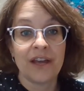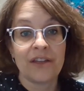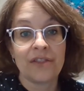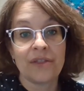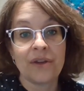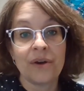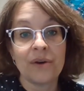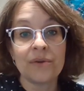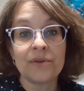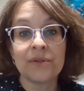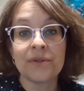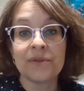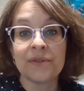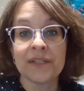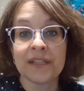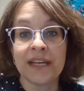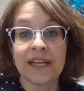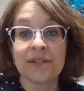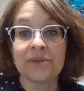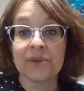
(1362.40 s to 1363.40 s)
Those whose
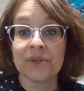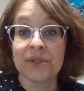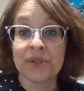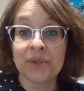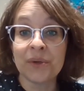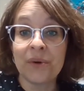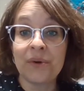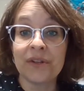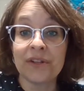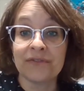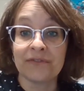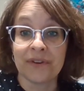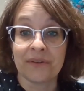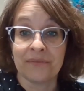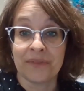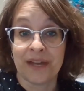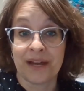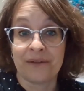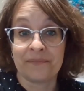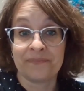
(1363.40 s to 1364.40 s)
lands were stolen from
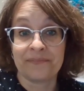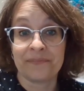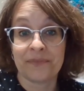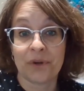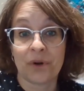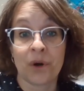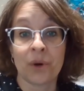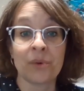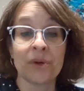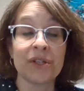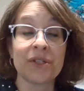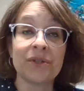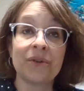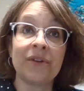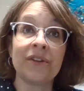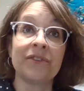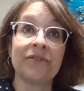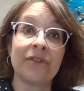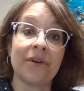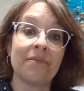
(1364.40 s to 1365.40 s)
them or were
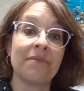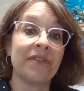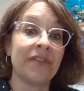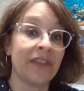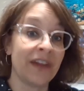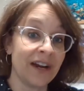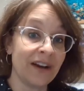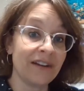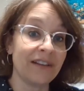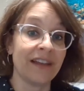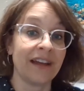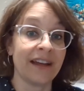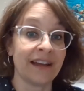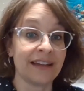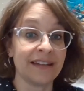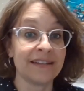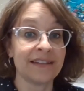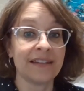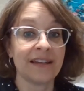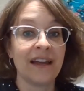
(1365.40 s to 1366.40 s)
stolen from their
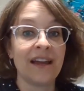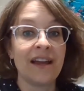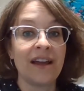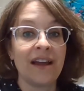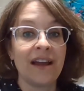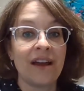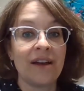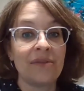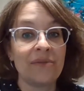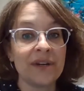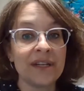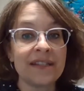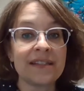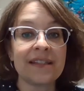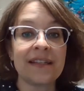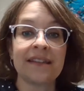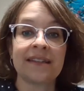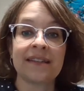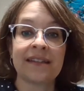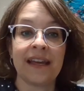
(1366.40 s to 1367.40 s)
land,
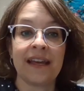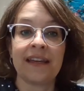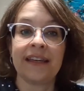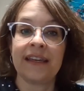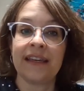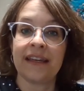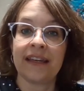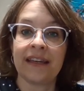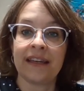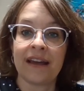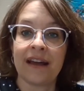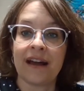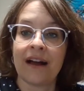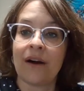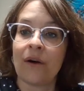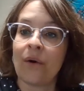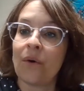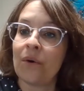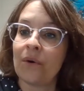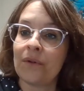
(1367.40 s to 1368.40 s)
risk is taking
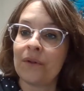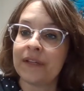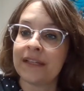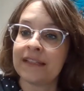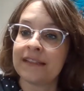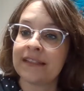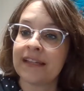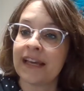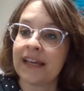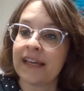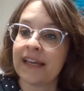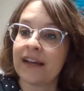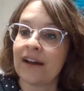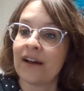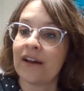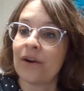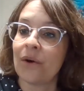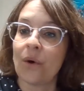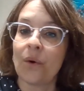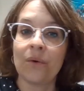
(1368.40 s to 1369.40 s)

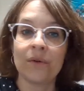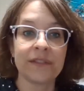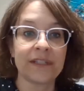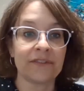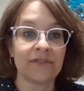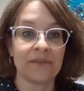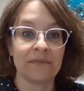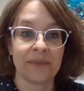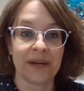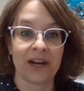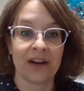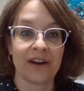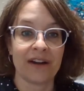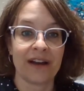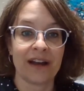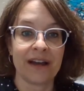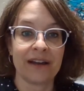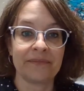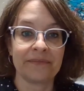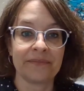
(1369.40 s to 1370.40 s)
on a whole different
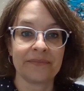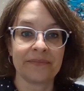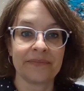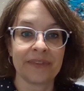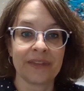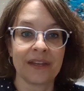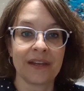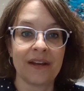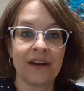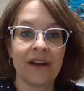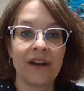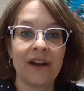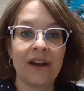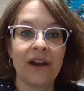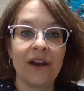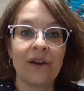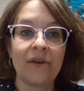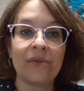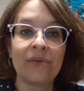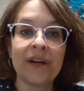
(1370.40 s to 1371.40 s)
paradigm.
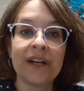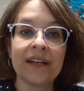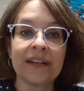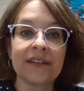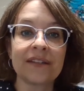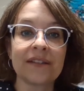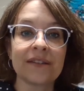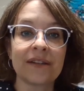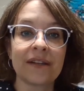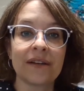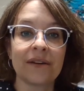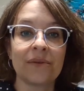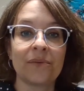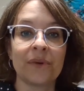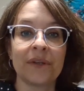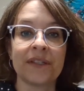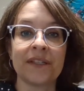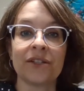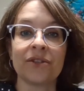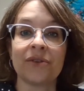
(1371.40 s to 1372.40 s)
Risk
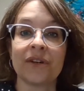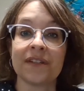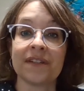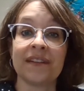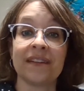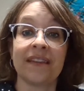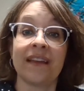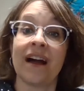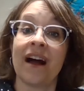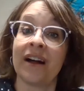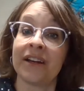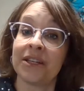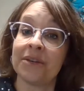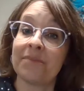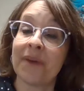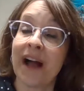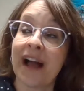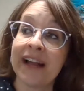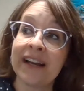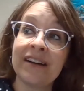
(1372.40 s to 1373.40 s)
was entrusting the
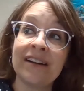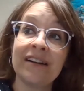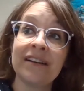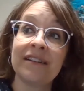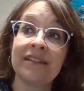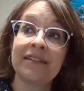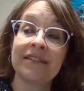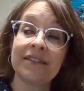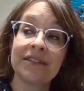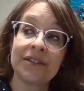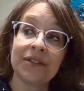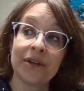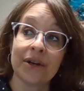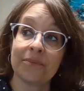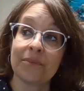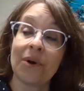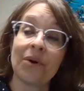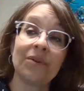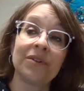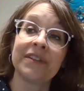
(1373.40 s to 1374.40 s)
occupier to
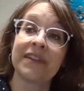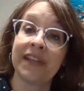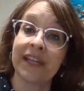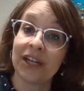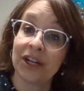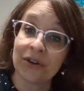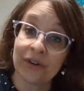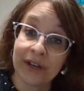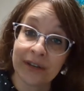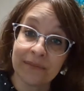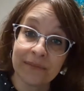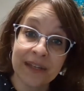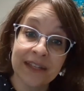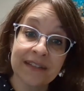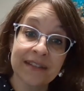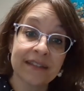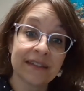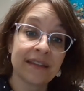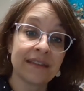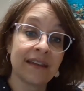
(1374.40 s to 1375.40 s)
uphold the
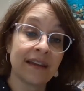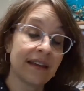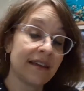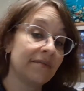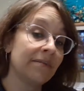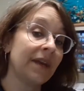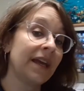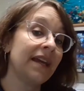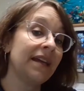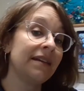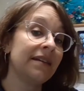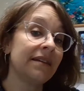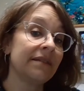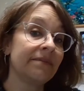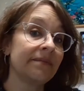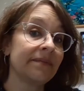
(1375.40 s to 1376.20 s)
agreements that they had made,